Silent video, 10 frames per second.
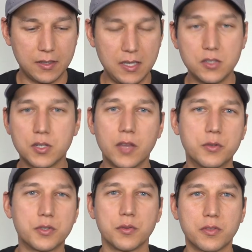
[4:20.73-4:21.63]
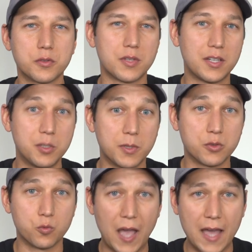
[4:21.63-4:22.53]
each other so that there's not too
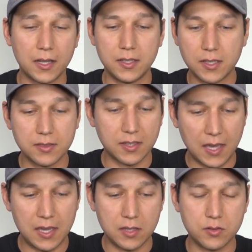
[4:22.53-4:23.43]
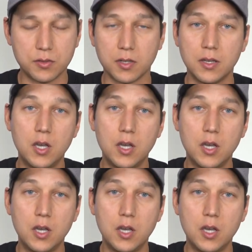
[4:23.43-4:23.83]
much rattling in the case